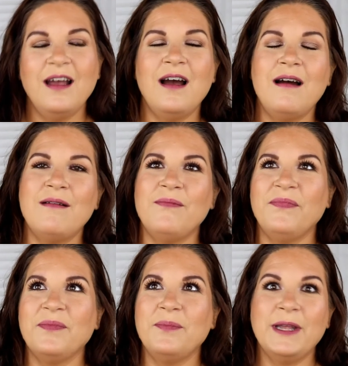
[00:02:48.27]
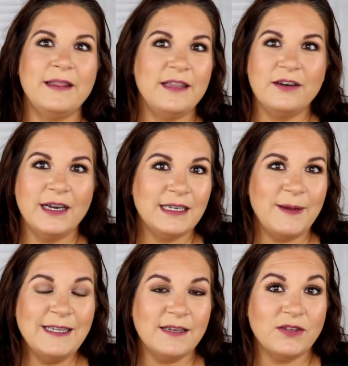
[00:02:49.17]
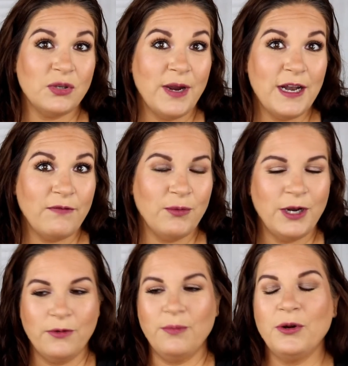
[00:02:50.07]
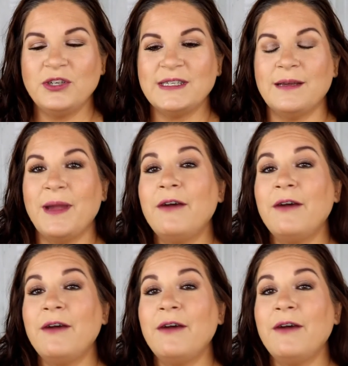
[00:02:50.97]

but they're expensive, so I never went out and purchased them.